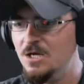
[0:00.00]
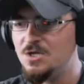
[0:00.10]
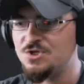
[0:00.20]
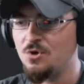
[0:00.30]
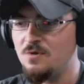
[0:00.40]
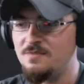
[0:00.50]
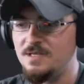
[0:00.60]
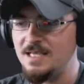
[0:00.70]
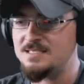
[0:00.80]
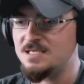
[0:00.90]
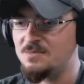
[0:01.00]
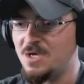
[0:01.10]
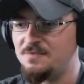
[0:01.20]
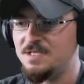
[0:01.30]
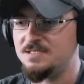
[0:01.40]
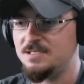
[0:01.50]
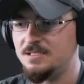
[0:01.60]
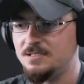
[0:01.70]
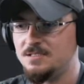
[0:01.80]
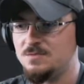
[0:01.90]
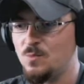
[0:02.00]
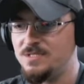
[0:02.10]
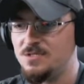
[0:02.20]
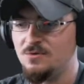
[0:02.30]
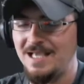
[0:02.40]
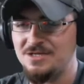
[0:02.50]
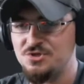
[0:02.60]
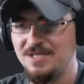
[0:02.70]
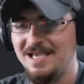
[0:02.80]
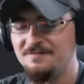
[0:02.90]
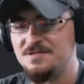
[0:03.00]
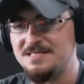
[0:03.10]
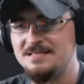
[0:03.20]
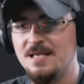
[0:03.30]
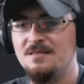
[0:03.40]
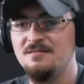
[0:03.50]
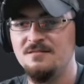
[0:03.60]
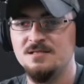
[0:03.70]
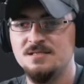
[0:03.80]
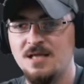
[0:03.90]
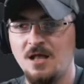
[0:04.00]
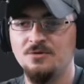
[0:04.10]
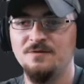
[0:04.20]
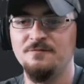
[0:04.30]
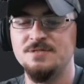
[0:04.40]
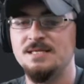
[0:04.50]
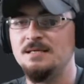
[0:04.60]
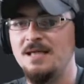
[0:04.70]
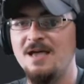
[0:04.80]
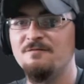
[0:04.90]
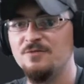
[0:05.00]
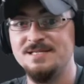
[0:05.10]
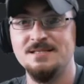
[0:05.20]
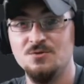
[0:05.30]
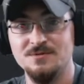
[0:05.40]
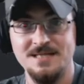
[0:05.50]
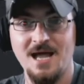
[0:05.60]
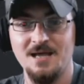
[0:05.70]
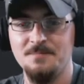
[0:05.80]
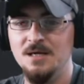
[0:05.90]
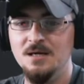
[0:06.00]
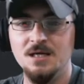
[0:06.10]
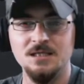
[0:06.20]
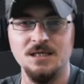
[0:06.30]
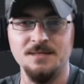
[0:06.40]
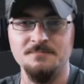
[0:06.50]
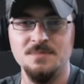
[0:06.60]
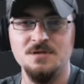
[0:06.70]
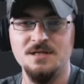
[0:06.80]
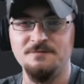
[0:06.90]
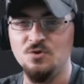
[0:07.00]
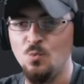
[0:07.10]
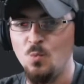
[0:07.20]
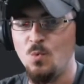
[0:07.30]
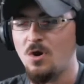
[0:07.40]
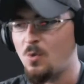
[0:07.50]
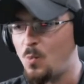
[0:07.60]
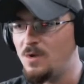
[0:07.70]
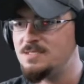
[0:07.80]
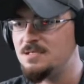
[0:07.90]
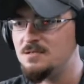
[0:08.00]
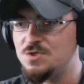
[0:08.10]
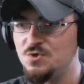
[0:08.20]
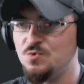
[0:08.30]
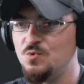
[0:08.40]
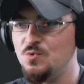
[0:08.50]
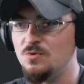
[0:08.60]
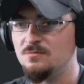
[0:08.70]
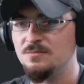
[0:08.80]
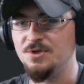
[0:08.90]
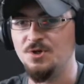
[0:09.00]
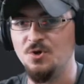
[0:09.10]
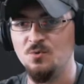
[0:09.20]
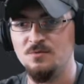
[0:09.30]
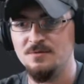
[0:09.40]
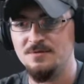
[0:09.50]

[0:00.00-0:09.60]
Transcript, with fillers: So the nice thing about this is we don't actually have to set this color difference key every single time. Um, if you are wanting to, you know,